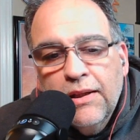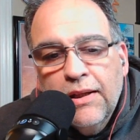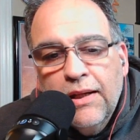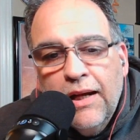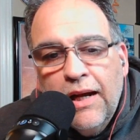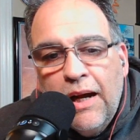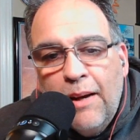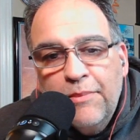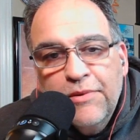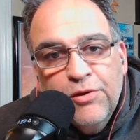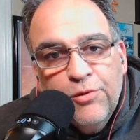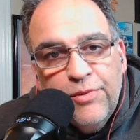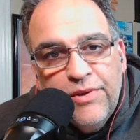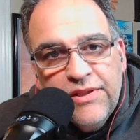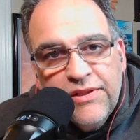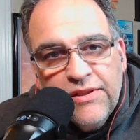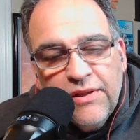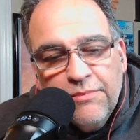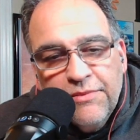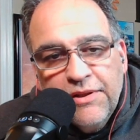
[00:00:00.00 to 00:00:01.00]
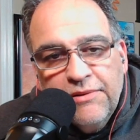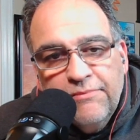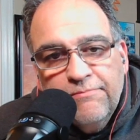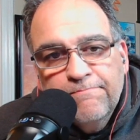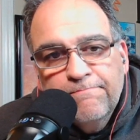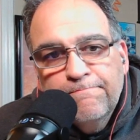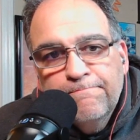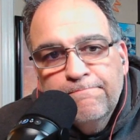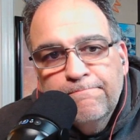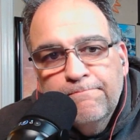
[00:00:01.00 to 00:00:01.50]
I'm going to read something
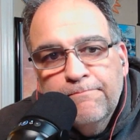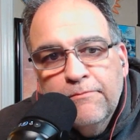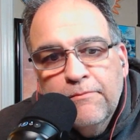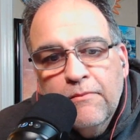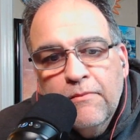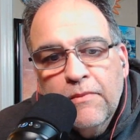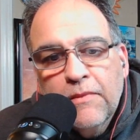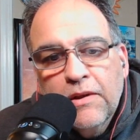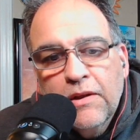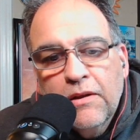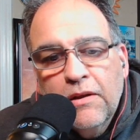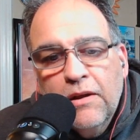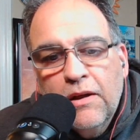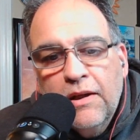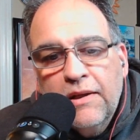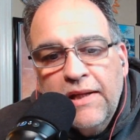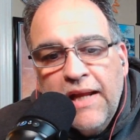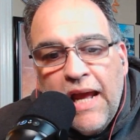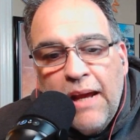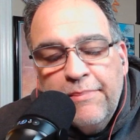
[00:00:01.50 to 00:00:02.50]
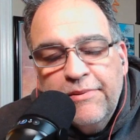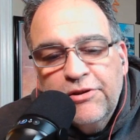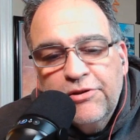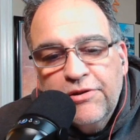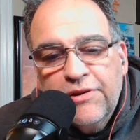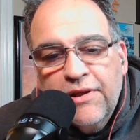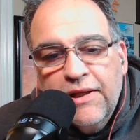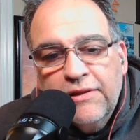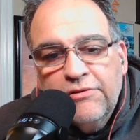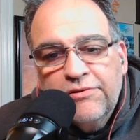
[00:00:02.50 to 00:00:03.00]
that happened
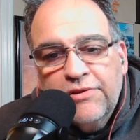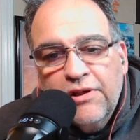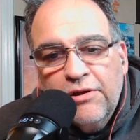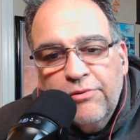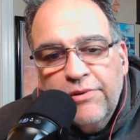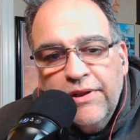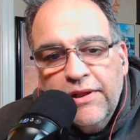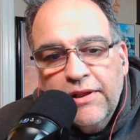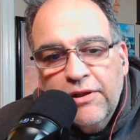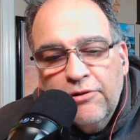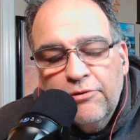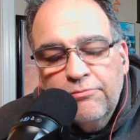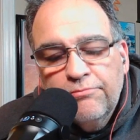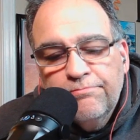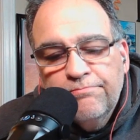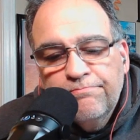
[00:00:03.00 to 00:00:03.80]
today to Tyreek Hill.